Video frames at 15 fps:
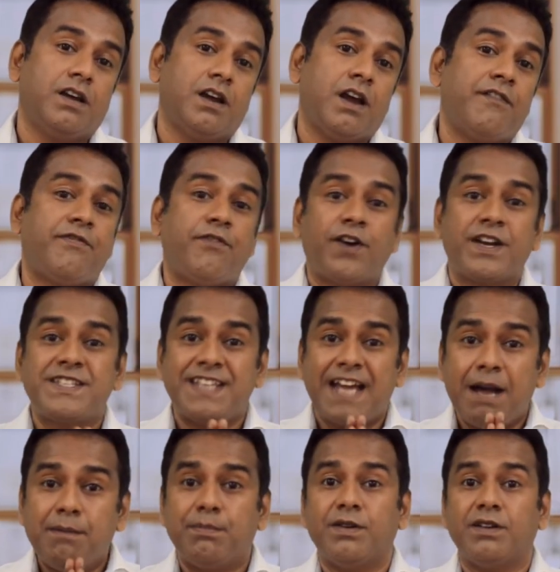Uh, for
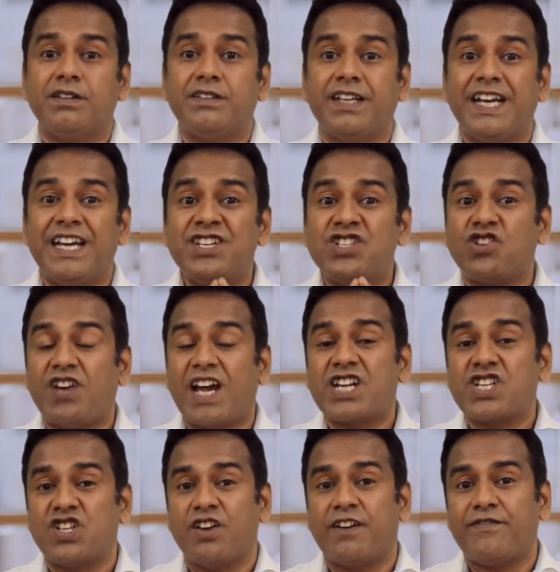example, the
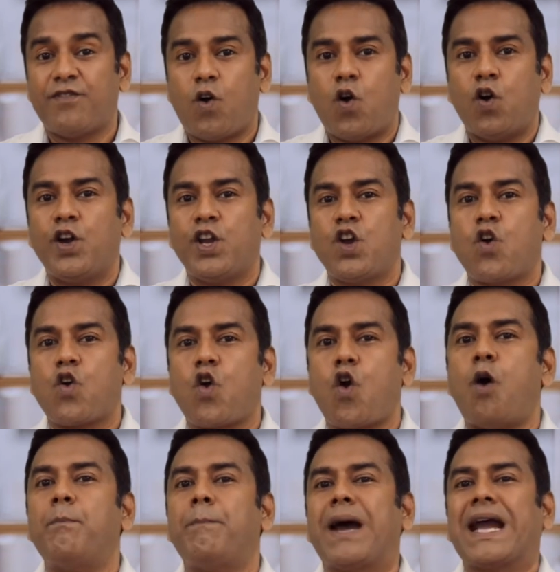introduction of audio
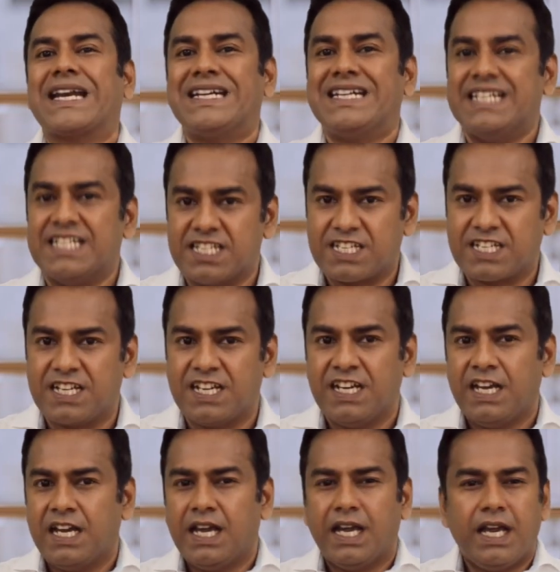compact disc
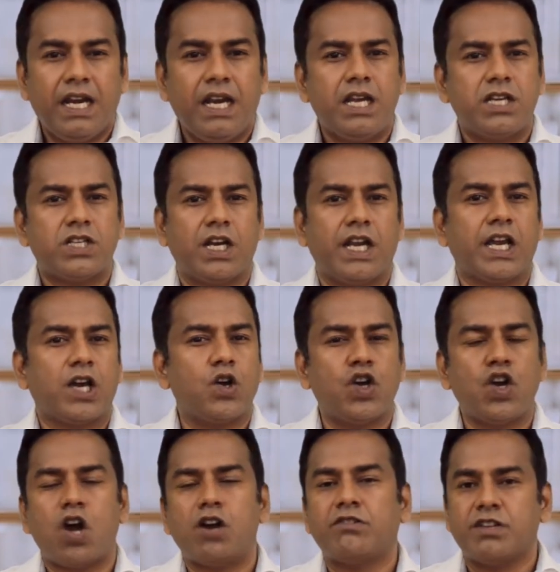initially
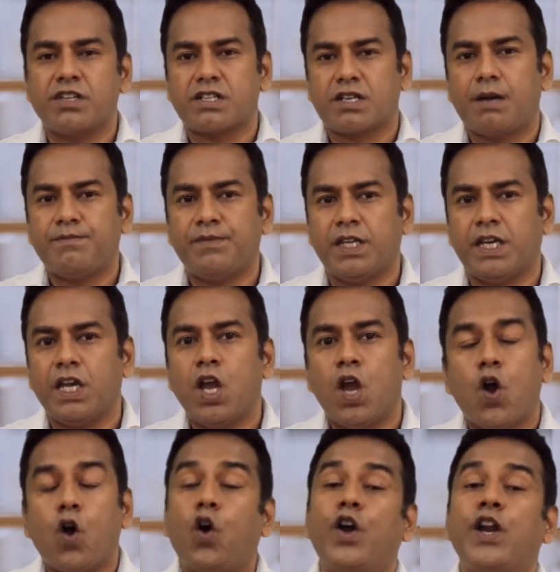could not disrupt the
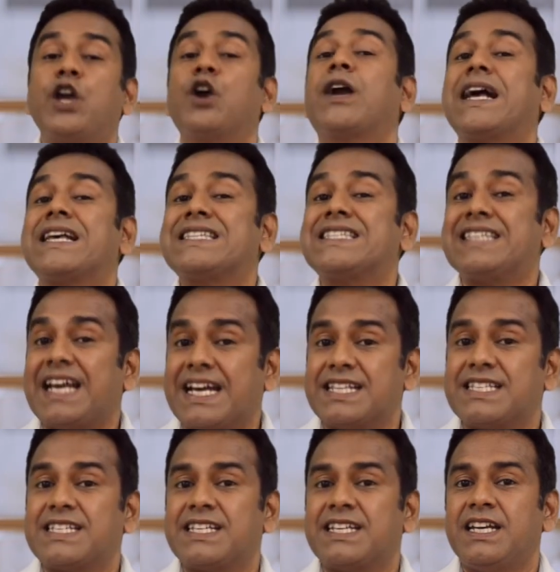audio
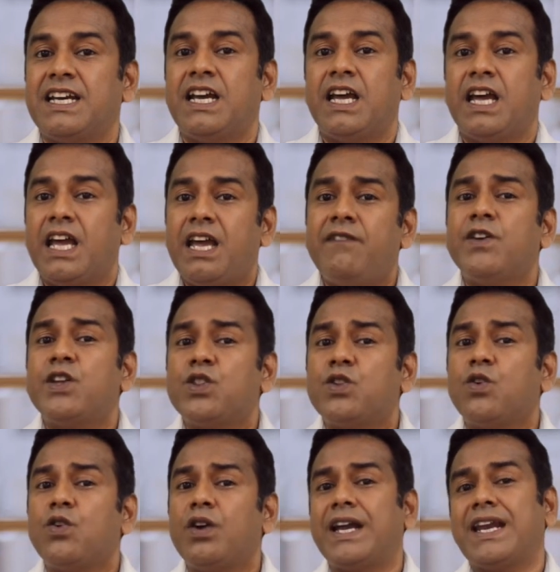cassettes, even
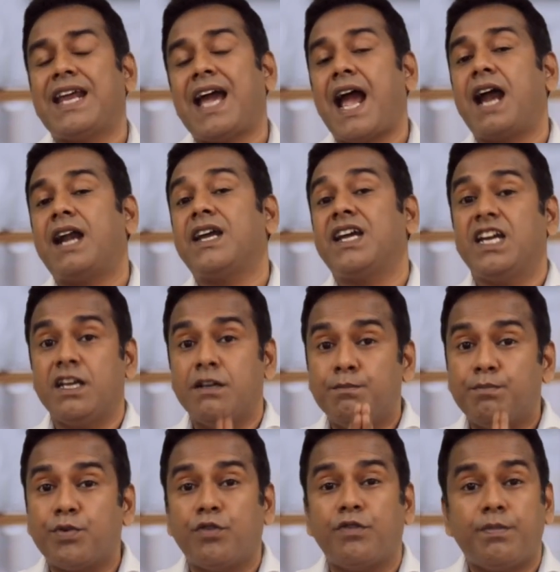though it had
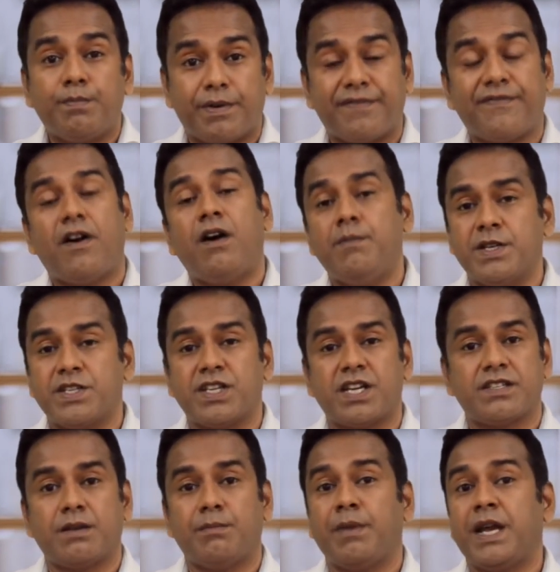improved performance
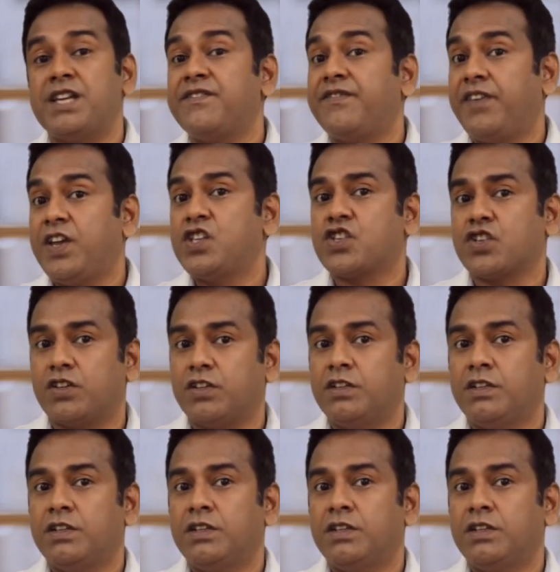as a main feature.